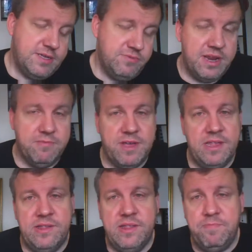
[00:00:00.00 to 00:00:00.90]
Well,
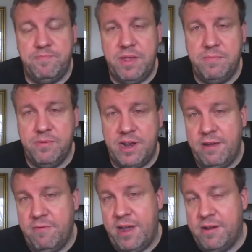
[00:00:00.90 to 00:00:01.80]
anyways, the people in
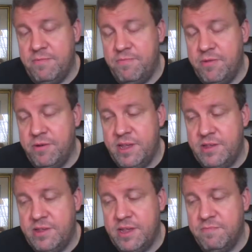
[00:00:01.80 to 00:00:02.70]
Iraq are
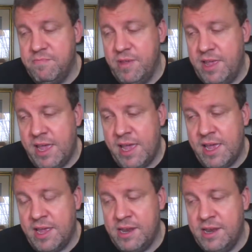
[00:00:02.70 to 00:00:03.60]
protesting
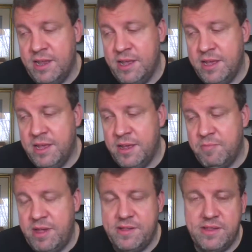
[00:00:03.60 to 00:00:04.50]
and
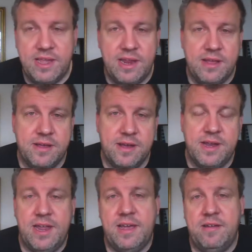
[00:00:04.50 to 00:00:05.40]
basically getting
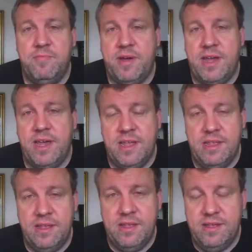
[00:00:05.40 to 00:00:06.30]
gunned down
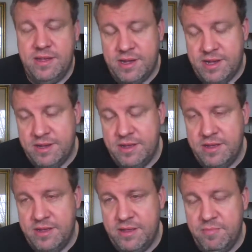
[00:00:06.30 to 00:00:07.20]
by
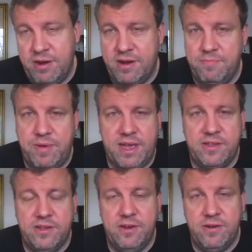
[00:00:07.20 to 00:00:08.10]

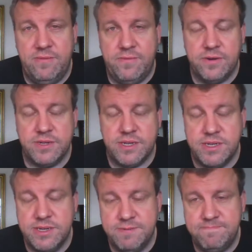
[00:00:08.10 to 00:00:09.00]
American-backed security forces.